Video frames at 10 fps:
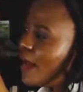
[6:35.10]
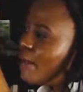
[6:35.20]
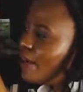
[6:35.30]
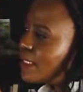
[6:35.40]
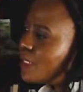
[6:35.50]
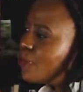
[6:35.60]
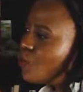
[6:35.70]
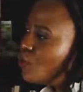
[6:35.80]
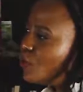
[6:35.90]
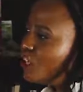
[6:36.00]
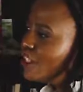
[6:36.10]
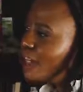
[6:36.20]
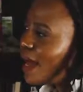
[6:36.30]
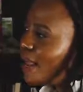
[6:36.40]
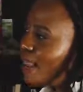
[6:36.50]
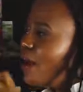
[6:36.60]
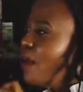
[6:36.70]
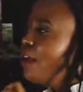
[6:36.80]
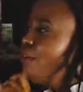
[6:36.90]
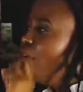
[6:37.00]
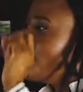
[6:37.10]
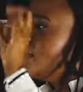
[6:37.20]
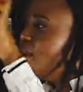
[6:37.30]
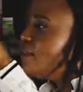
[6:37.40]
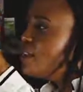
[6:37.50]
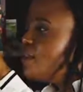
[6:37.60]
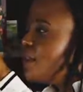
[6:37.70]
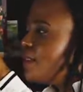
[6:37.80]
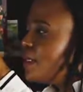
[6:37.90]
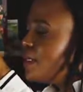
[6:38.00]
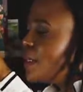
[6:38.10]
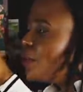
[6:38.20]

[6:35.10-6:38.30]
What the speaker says: numbers speak to each other. If you're a service business,